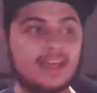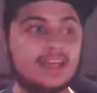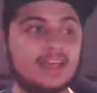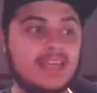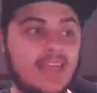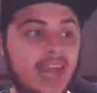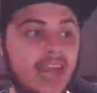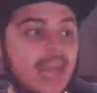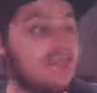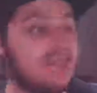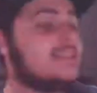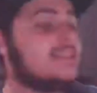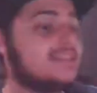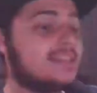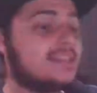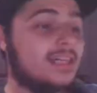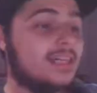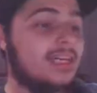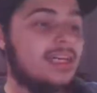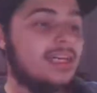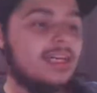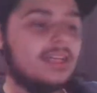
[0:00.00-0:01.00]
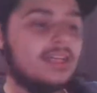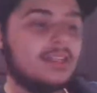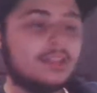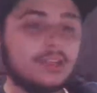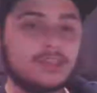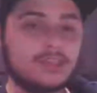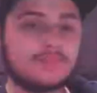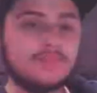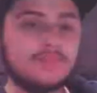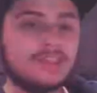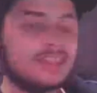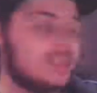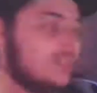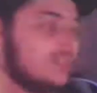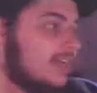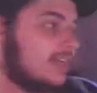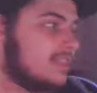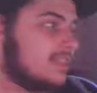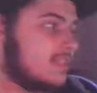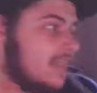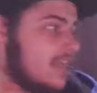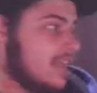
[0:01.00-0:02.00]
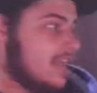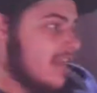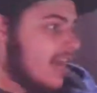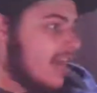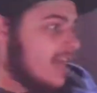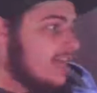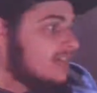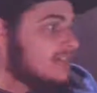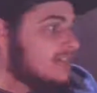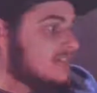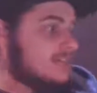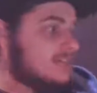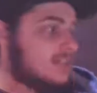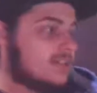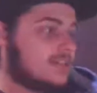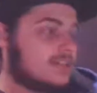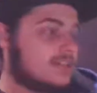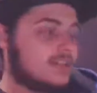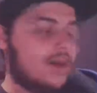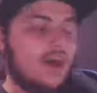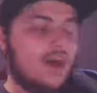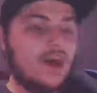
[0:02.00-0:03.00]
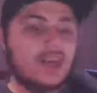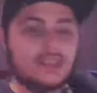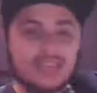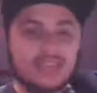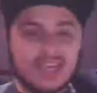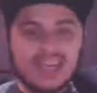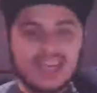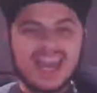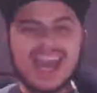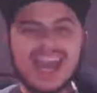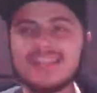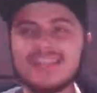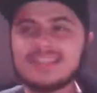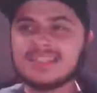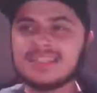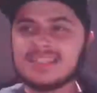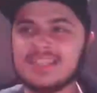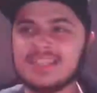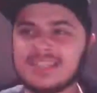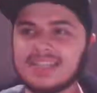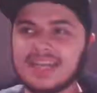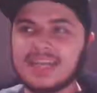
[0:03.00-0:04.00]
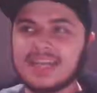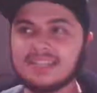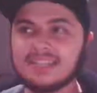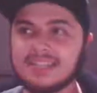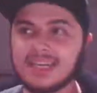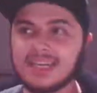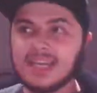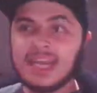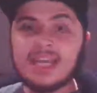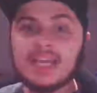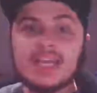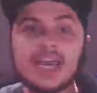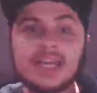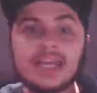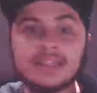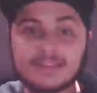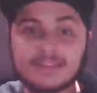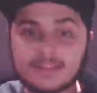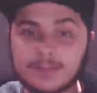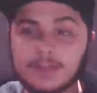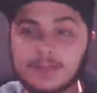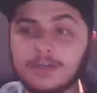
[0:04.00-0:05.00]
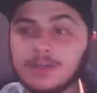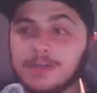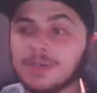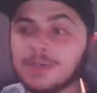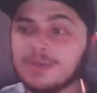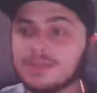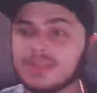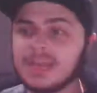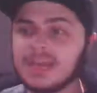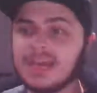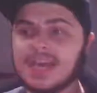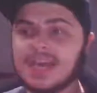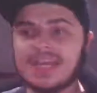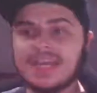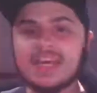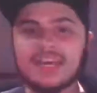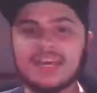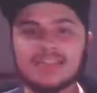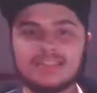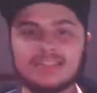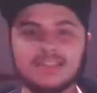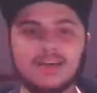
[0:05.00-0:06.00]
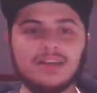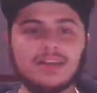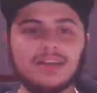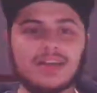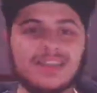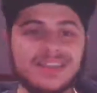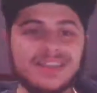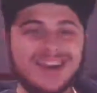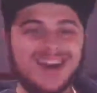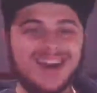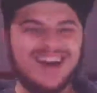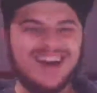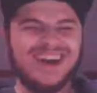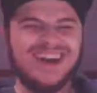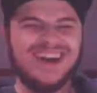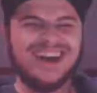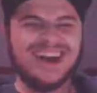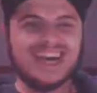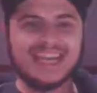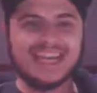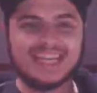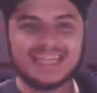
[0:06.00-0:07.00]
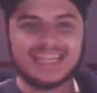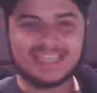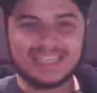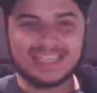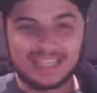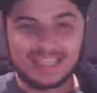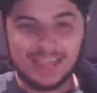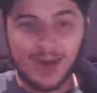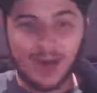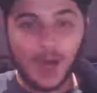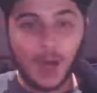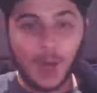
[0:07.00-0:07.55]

He hates the Christmas lights. He hates the songs. He hates the dancing. He hates the whoos. He hates all the noise.